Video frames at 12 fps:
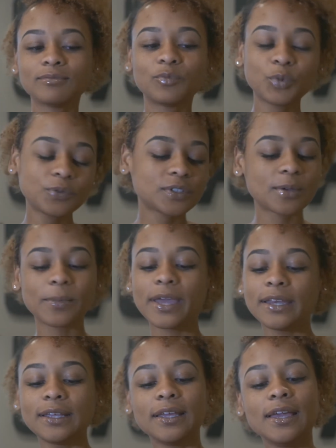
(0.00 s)
with
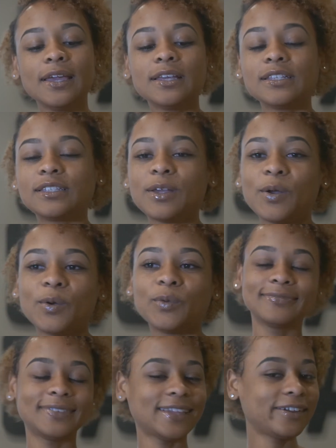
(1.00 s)
somebody.
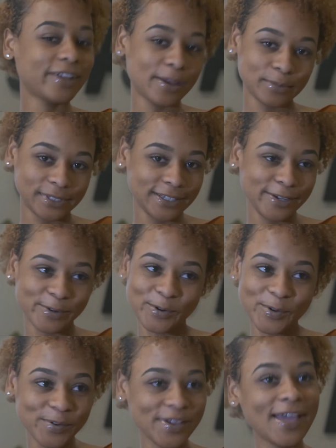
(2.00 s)
So now that I'm
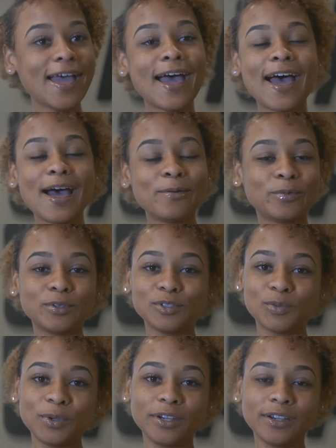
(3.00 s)
single, I'm on
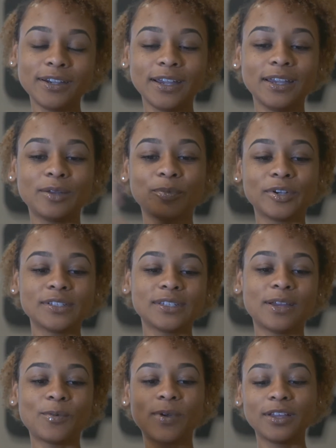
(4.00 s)
Twitter, and the person
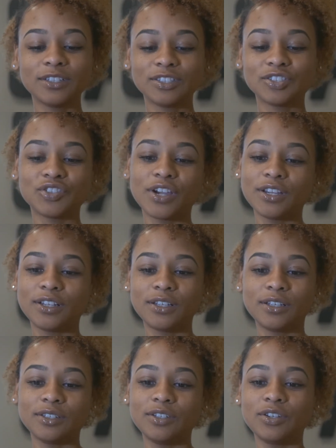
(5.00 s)
that was trying
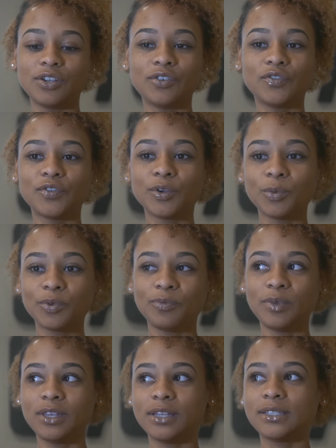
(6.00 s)
to, you know, flirt with
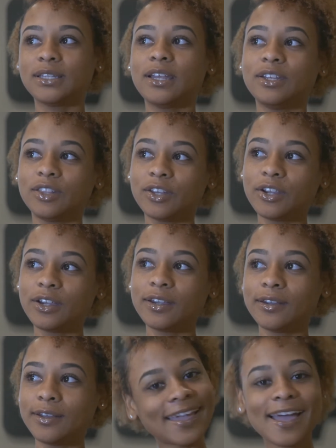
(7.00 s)
me, this, that, and the
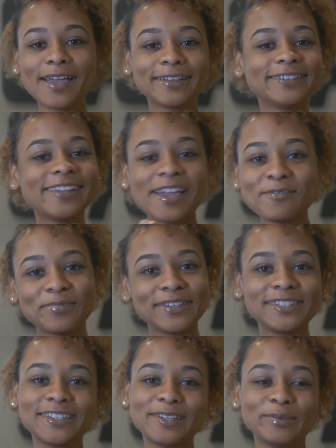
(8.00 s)
third, I like
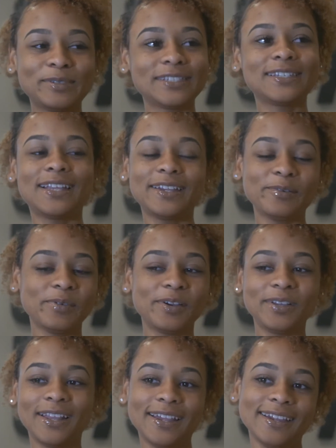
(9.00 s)
mentioned them just to let them
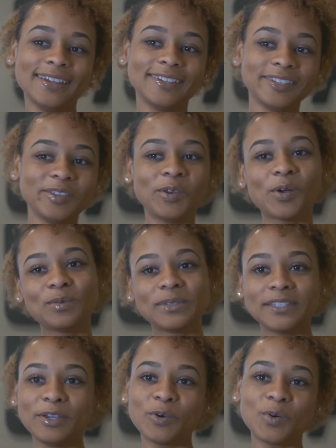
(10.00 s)
know, like, you know, I'm
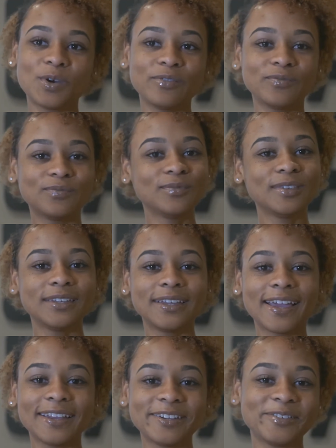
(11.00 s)
single, I'm
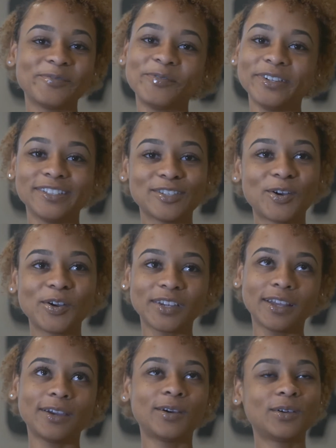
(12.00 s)
kind of want to talk
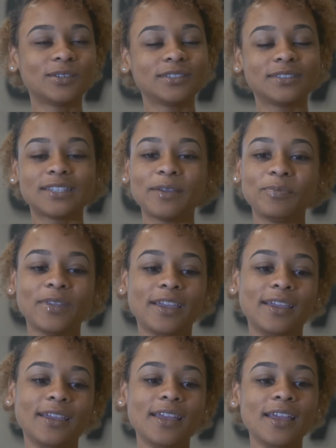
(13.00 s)
now type
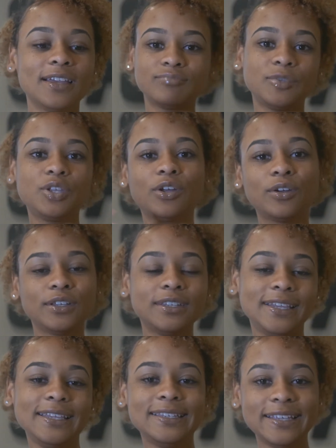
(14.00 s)
thing. You know,
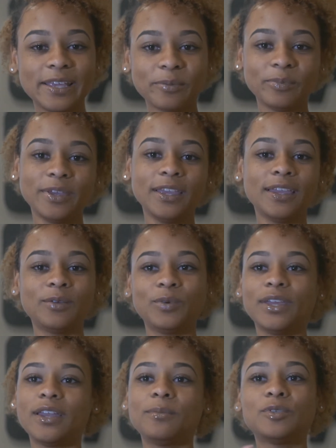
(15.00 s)
he DM'd me, and
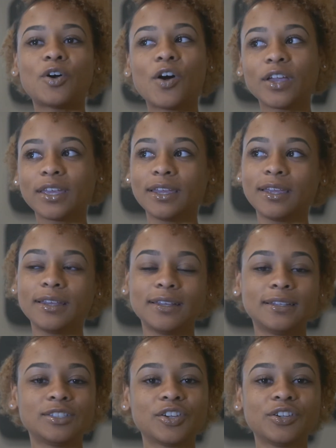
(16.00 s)
we ended up talking,
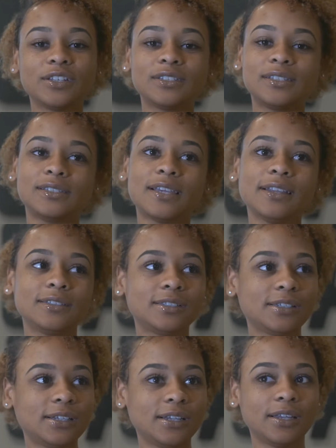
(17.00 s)
and it turned into
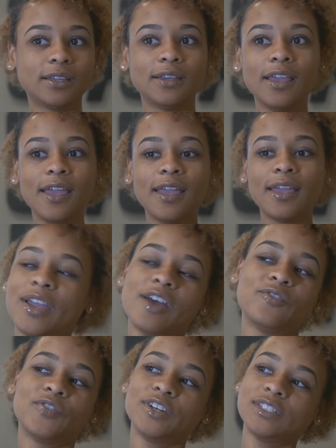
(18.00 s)
texting, and
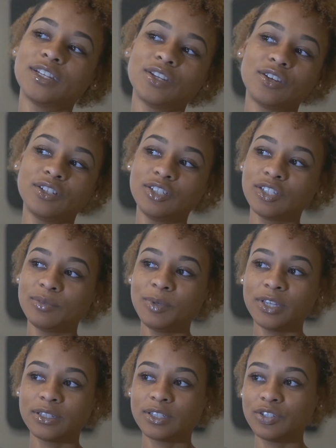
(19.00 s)
at first I thought it'd just
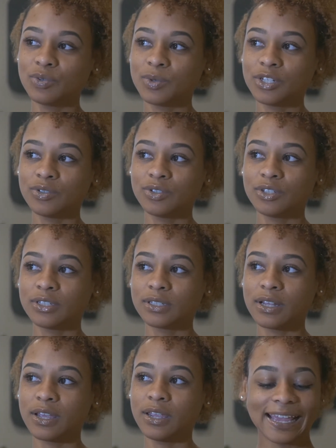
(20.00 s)
be a situation of
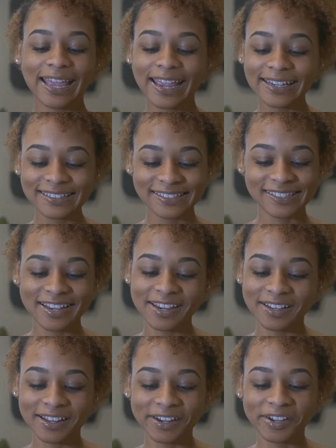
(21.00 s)
just like, I hate to
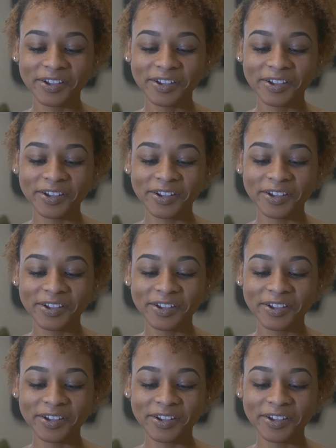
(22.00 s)
say it, like